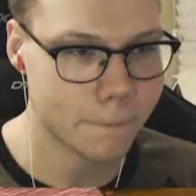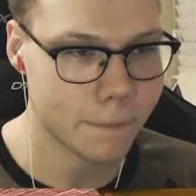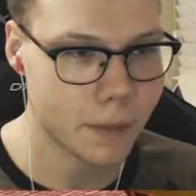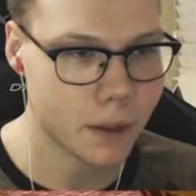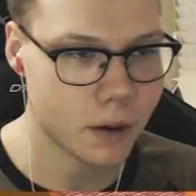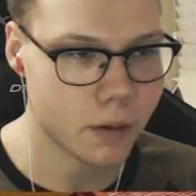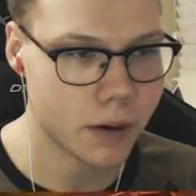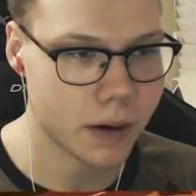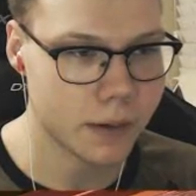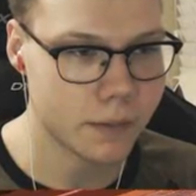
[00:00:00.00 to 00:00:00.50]

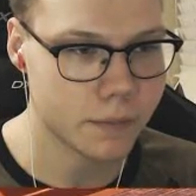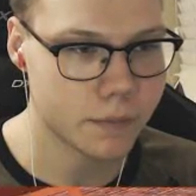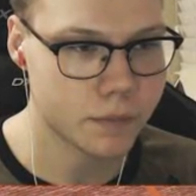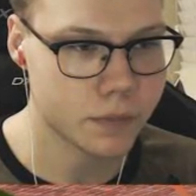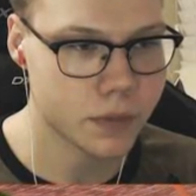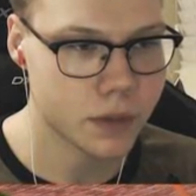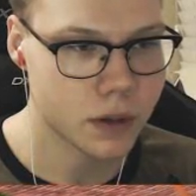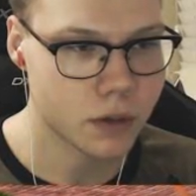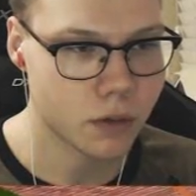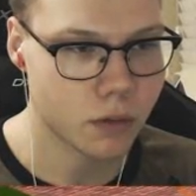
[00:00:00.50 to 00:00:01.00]
Probably a All better
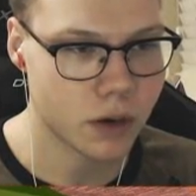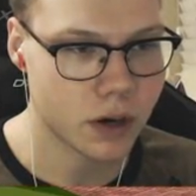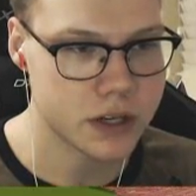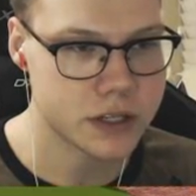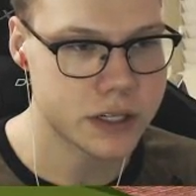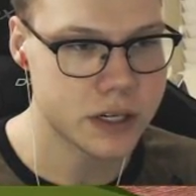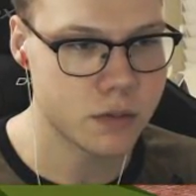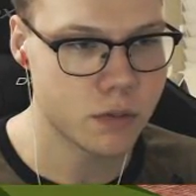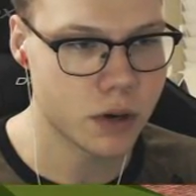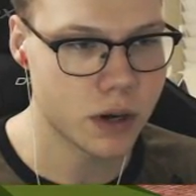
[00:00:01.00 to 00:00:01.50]
right. idea. I'm just. Well,
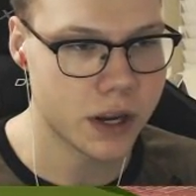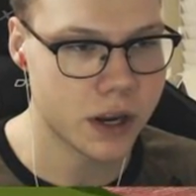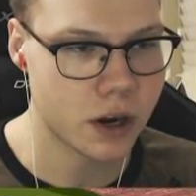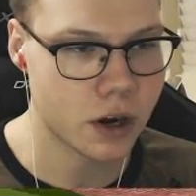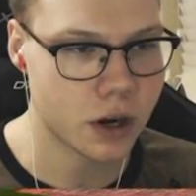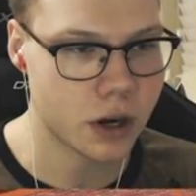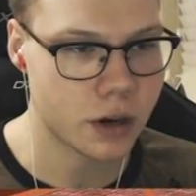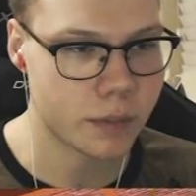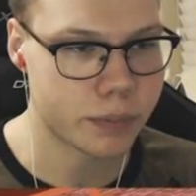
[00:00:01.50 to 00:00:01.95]
I see one here, now.